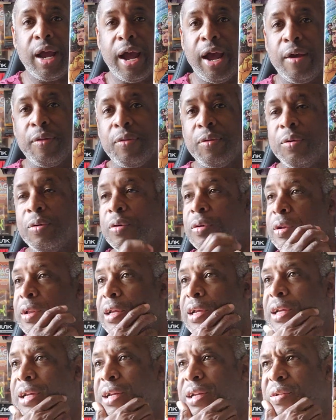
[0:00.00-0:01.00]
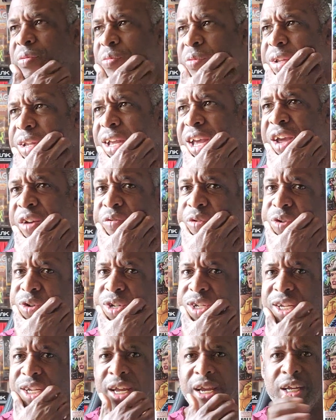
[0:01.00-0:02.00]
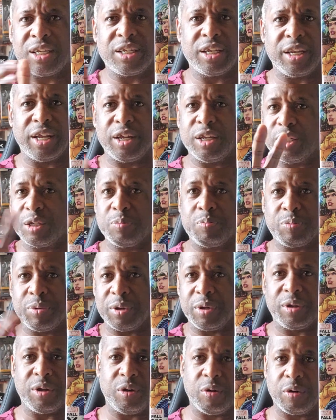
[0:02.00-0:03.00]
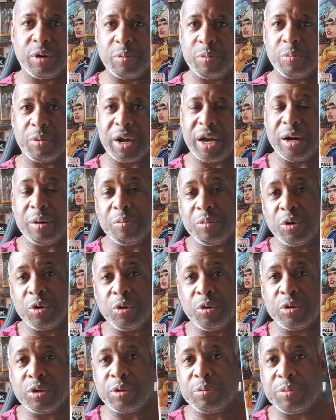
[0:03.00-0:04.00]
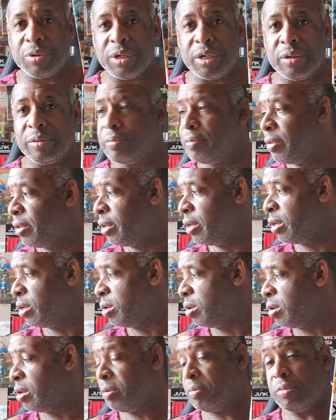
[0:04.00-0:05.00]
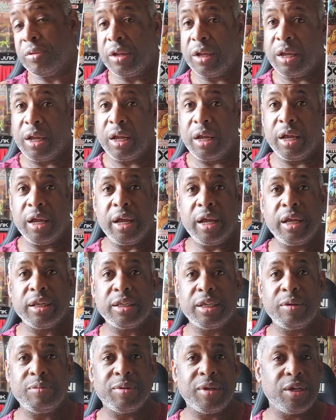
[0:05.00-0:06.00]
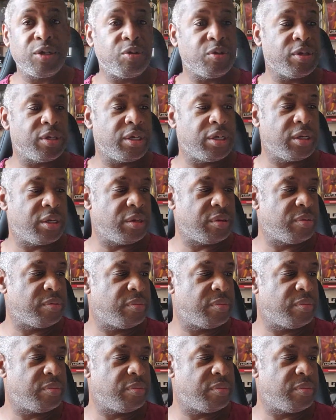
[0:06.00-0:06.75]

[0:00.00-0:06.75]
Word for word: after the A versus X, and they you know kind of merged. But that seems interesting.